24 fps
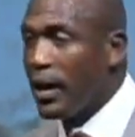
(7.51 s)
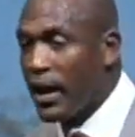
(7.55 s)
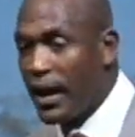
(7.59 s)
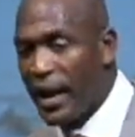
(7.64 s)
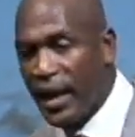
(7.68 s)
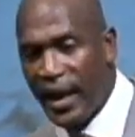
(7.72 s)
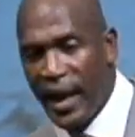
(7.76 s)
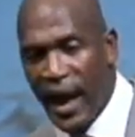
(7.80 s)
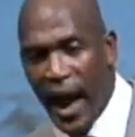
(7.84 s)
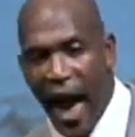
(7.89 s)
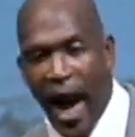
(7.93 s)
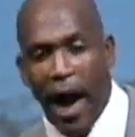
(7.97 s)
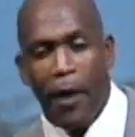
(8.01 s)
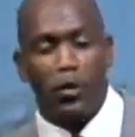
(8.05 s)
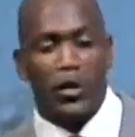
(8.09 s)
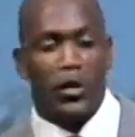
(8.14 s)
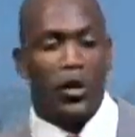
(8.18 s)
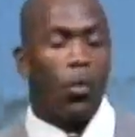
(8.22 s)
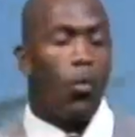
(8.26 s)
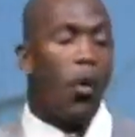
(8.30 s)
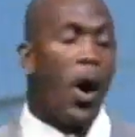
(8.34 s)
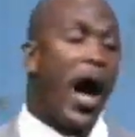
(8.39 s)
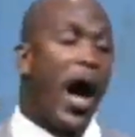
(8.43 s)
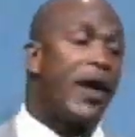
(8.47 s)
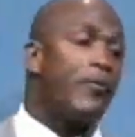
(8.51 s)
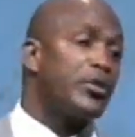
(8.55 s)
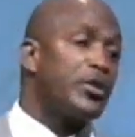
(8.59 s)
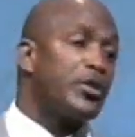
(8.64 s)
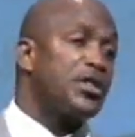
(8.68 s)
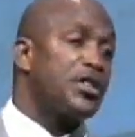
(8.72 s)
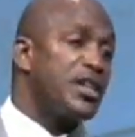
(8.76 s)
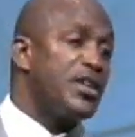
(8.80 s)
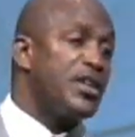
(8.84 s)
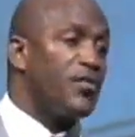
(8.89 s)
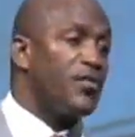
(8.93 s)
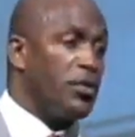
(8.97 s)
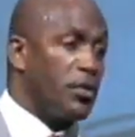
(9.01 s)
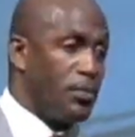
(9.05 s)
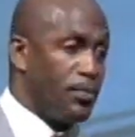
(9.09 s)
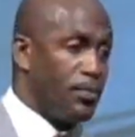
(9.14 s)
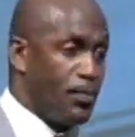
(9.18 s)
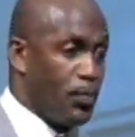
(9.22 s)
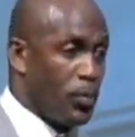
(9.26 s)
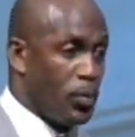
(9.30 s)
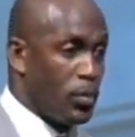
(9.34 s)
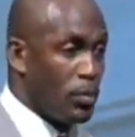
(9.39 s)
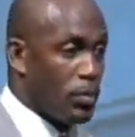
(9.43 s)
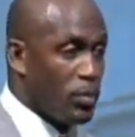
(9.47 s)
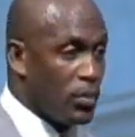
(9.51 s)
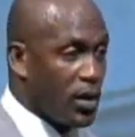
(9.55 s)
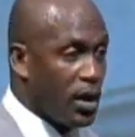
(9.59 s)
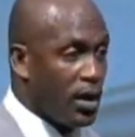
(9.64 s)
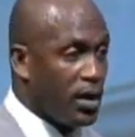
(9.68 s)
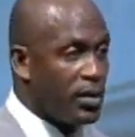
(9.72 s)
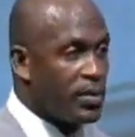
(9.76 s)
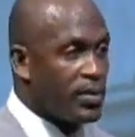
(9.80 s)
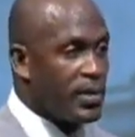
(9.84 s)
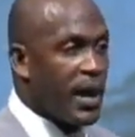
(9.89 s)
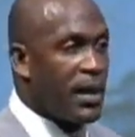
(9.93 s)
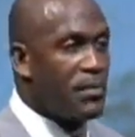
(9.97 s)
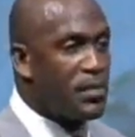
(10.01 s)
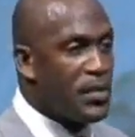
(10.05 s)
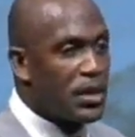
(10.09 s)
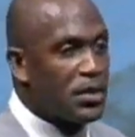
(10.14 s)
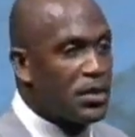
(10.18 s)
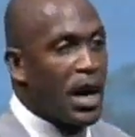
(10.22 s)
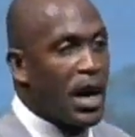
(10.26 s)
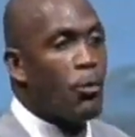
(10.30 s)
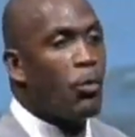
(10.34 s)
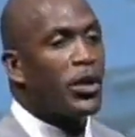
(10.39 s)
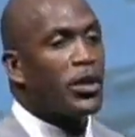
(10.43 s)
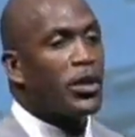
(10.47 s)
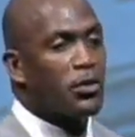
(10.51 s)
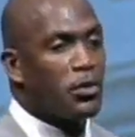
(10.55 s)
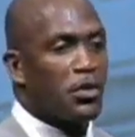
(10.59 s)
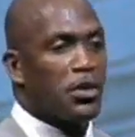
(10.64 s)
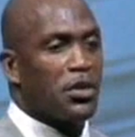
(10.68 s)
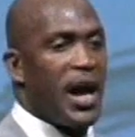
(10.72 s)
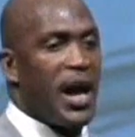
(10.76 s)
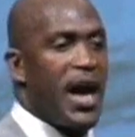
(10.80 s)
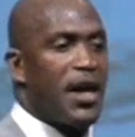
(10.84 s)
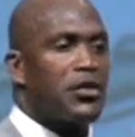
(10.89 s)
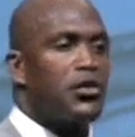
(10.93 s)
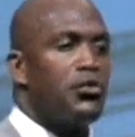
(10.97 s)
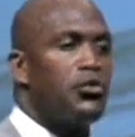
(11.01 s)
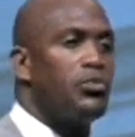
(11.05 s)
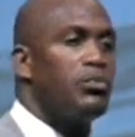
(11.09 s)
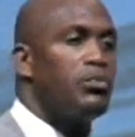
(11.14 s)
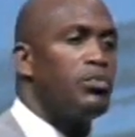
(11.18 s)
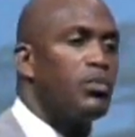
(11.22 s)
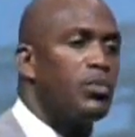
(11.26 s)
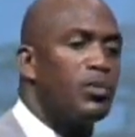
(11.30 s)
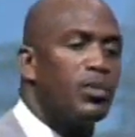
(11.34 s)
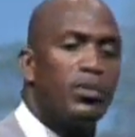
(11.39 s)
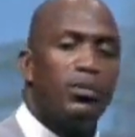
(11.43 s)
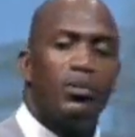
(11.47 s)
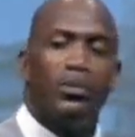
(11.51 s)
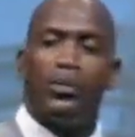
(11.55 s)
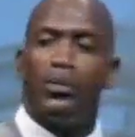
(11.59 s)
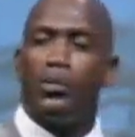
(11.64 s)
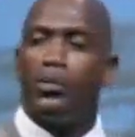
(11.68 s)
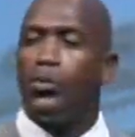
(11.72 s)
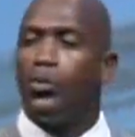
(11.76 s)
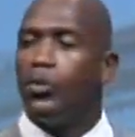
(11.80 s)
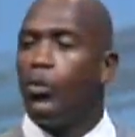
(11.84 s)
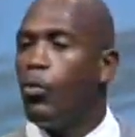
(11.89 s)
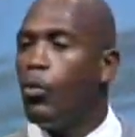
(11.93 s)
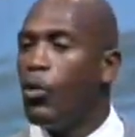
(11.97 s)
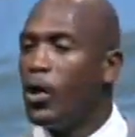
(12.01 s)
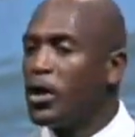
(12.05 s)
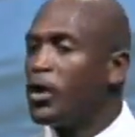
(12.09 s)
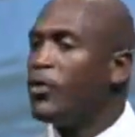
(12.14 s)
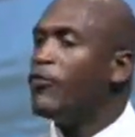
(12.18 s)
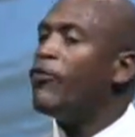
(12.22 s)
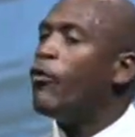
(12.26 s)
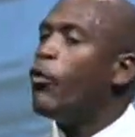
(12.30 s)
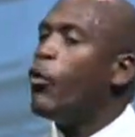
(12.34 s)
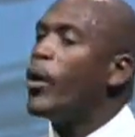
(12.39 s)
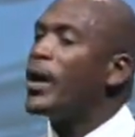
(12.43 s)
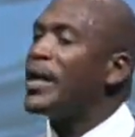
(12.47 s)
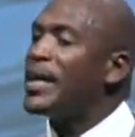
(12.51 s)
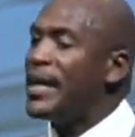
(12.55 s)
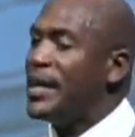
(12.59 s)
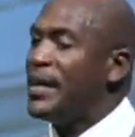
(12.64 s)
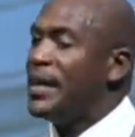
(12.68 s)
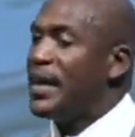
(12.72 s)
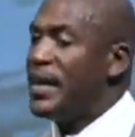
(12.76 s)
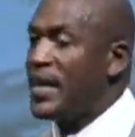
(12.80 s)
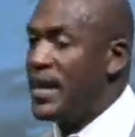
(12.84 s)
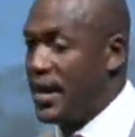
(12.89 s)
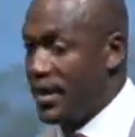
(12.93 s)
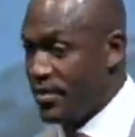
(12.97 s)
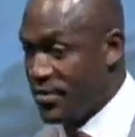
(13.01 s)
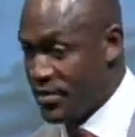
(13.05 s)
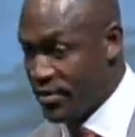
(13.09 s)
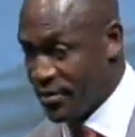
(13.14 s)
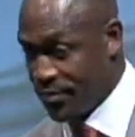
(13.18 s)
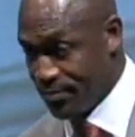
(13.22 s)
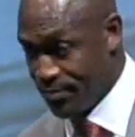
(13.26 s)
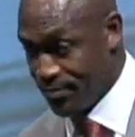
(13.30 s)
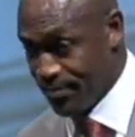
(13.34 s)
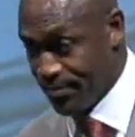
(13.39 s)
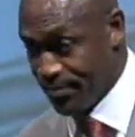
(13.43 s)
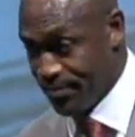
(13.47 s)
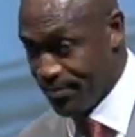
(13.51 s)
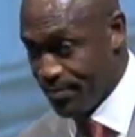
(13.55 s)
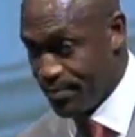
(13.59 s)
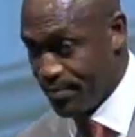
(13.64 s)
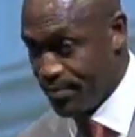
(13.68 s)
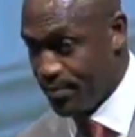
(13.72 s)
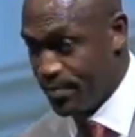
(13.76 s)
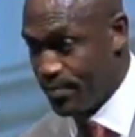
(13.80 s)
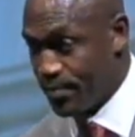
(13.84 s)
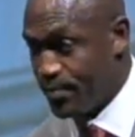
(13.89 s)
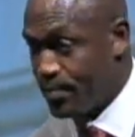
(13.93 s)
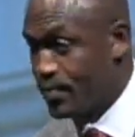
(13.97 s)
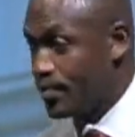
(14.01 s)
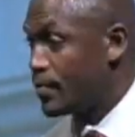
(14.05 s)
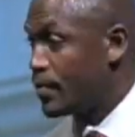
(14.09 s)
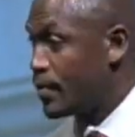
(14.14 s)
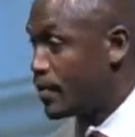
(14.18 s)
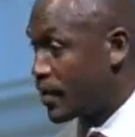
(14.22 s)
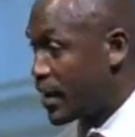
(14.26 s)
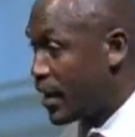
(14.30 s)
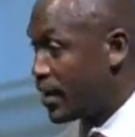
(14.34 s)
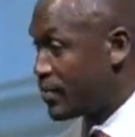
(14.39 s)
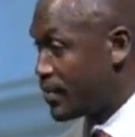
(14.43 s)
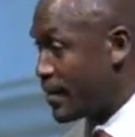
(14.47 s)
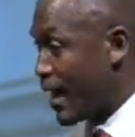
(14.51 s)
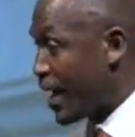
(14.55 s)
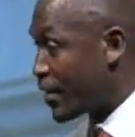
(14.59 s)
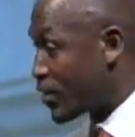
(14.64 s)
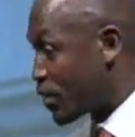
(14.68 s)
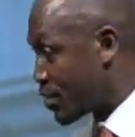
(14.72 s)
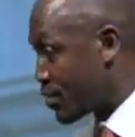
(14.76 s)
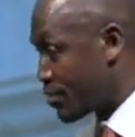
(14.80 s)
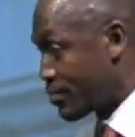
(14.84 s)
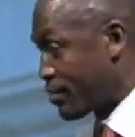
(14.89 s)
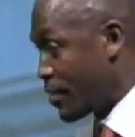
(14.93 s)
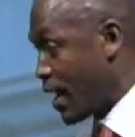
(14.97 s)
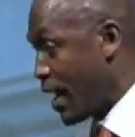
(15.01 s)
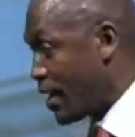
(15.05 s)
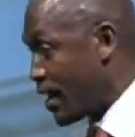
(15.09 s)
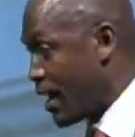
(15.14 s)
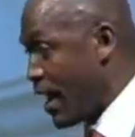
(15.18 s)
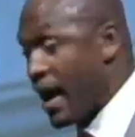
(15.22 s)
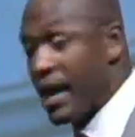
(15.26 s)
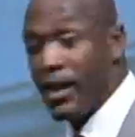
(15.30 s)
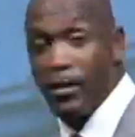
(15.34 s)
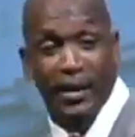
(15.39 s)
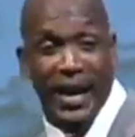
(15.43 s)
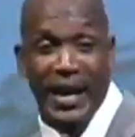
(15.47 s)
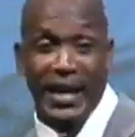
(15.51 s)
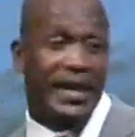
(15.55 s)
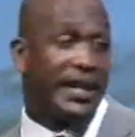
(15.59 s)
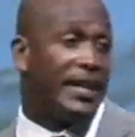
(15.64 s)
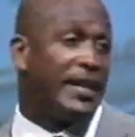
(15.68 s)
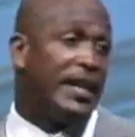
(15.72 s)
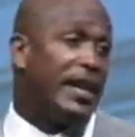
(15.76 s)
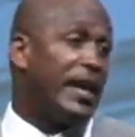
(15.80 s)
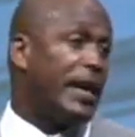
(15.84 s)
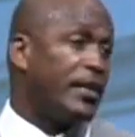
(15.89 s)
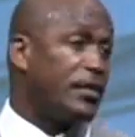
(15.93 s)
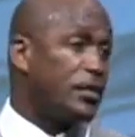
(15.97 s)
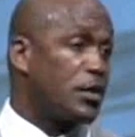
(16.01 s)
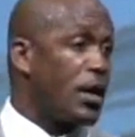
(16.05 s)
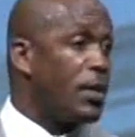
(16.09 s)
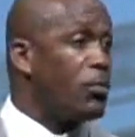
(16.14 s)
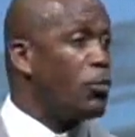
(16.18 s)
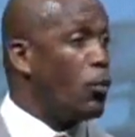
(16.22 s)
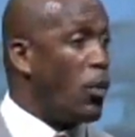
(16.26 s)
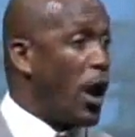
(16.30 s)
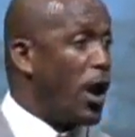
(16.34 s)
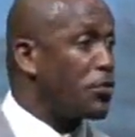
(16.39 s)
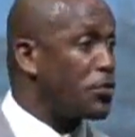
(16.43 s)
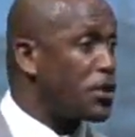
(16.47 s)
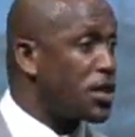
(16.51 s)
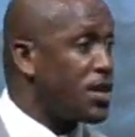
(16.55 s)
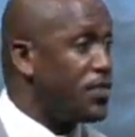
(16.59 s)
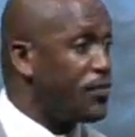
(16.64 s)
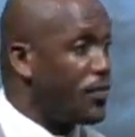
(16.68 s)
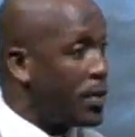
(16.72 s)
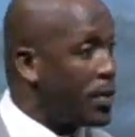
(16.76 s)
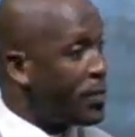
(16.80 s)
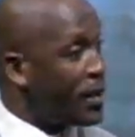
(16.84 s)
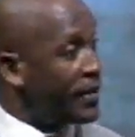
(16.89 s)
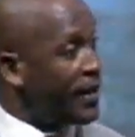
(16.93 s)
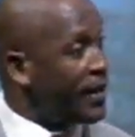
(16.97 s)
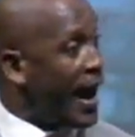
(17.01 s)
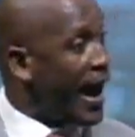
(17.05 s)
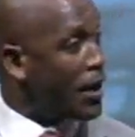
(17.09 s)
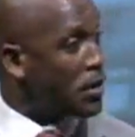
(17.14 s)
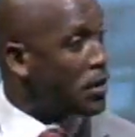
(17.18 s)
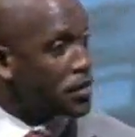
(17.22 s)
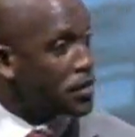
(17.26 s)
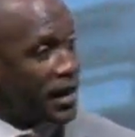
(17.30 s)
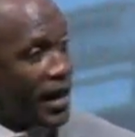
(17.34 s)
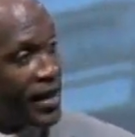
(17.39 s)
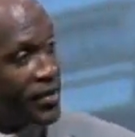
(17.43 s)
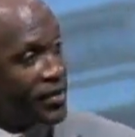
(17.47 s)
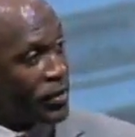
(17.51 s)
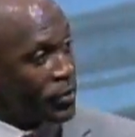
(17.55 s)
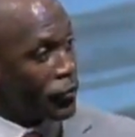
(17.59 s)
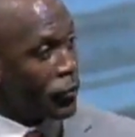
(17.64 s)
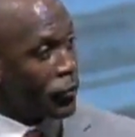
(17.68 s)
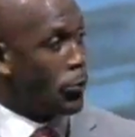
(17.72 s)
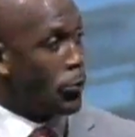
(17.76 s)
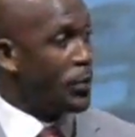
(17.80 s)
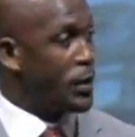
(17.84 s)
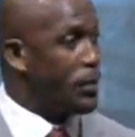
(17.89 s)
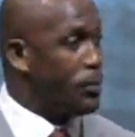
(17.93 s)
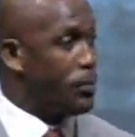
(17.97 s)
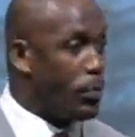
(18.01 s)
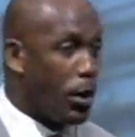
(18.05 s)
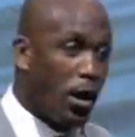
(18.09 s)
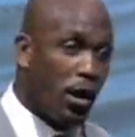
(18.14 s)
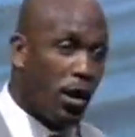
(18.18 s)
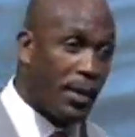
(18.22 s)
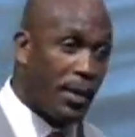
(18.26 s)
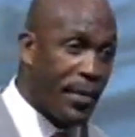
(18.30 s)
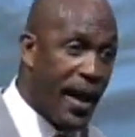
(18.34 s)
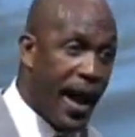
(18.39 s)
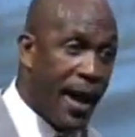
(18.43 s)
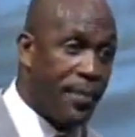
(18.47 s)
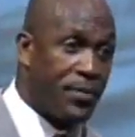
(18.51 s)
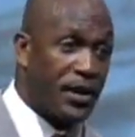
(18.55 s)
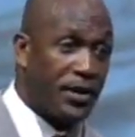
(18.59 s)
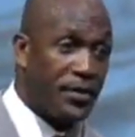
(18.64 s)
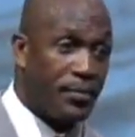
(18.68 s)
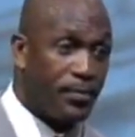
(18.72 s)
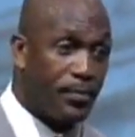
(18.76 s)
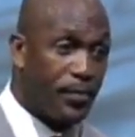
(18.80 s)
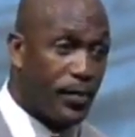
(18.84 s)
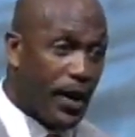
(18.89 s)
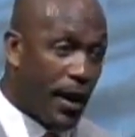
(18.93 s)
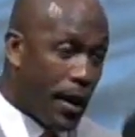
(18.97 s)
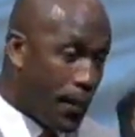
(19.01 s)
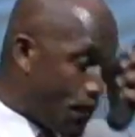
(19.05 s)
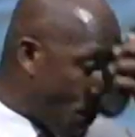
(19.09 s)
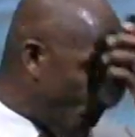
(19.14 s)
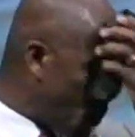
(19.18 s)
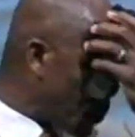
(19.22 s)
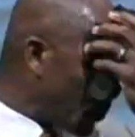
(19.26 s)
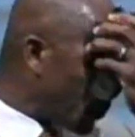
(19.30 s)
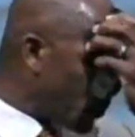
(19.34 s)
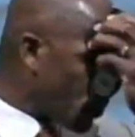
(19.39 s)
And I was a wide receiver. Okay, that means I'm one of those guys who want to avoid getting hit. Okay, I don't like getting hit, so I'm a wide receiver. I'm on the outside. If they throw me the ball, I'm happy. Okay.